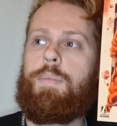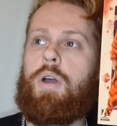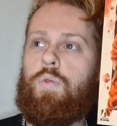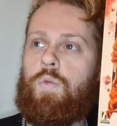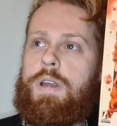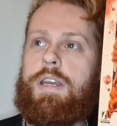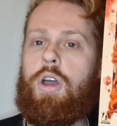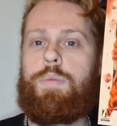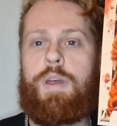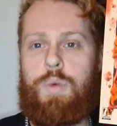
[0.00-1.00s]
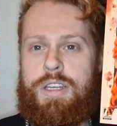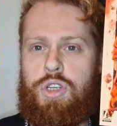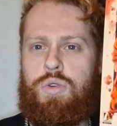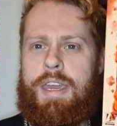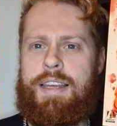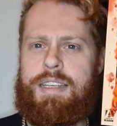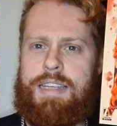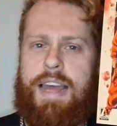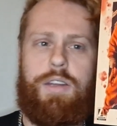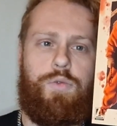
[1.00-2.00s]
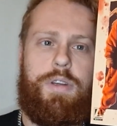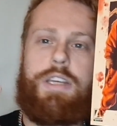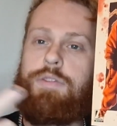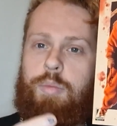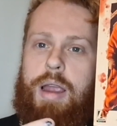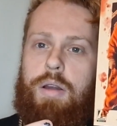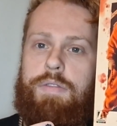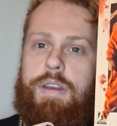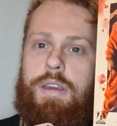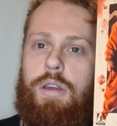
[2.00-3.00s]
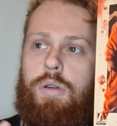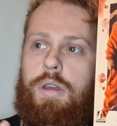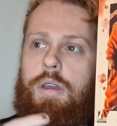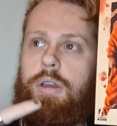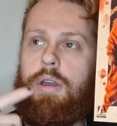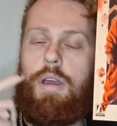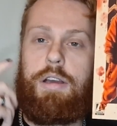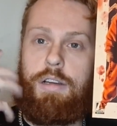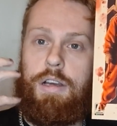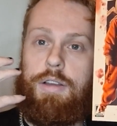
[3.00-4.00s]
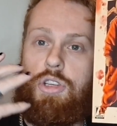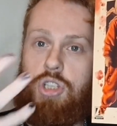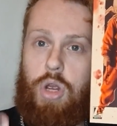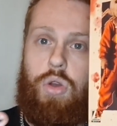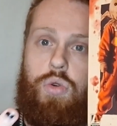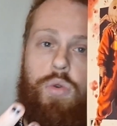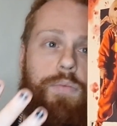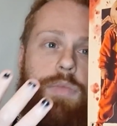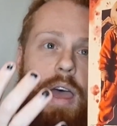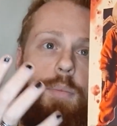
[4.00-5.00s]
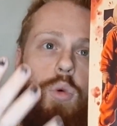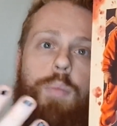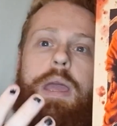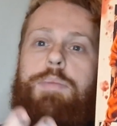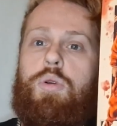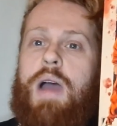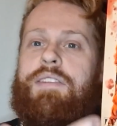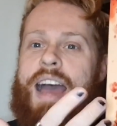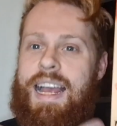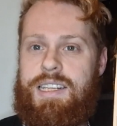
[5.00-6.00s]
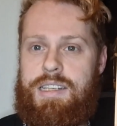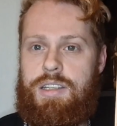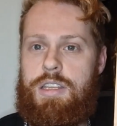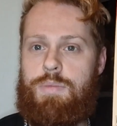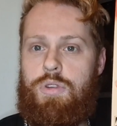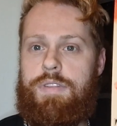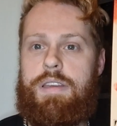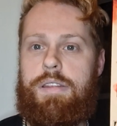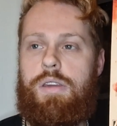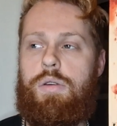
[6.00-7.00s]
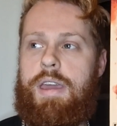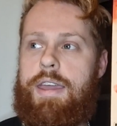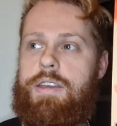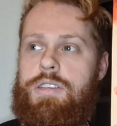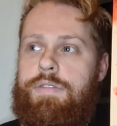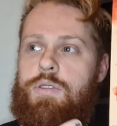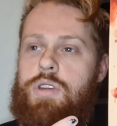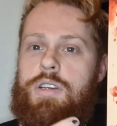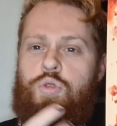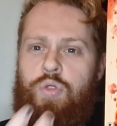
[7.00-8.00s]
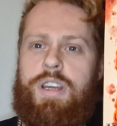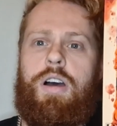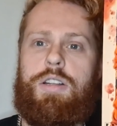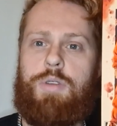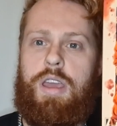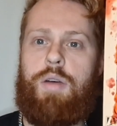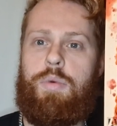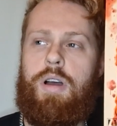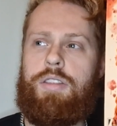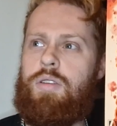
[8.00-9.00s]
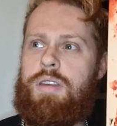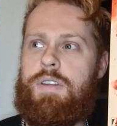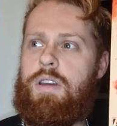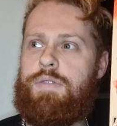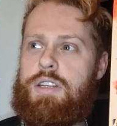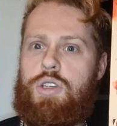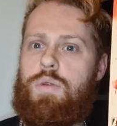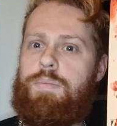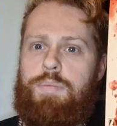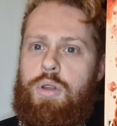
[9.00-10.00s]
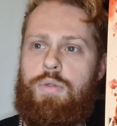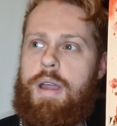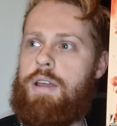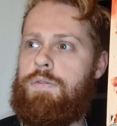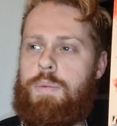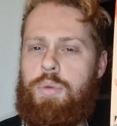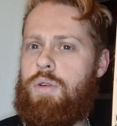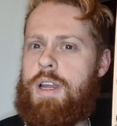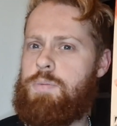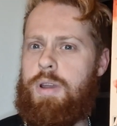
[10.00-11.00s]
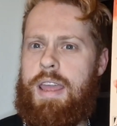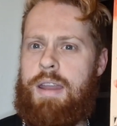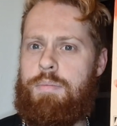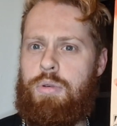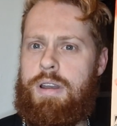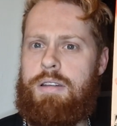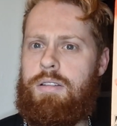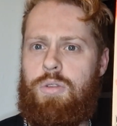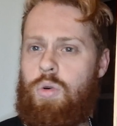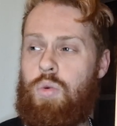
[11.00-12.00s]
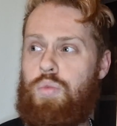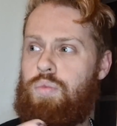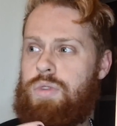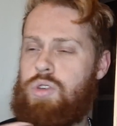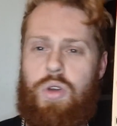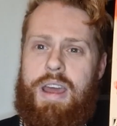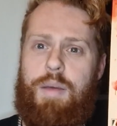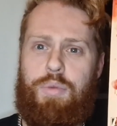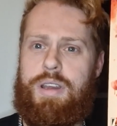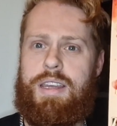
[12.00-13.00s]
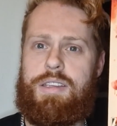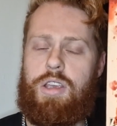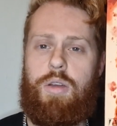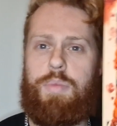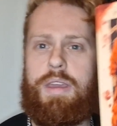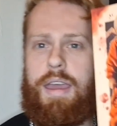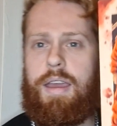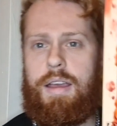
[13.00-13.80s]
I really hope that we do get a standard release from Arrow Video, so that more people have access to this movie in the UK, because it feels like it's really hard to get up. I don't even know if they do a Blu-ray, or if the Blu-ray's been in print or has gone out of print years ago. But yeah,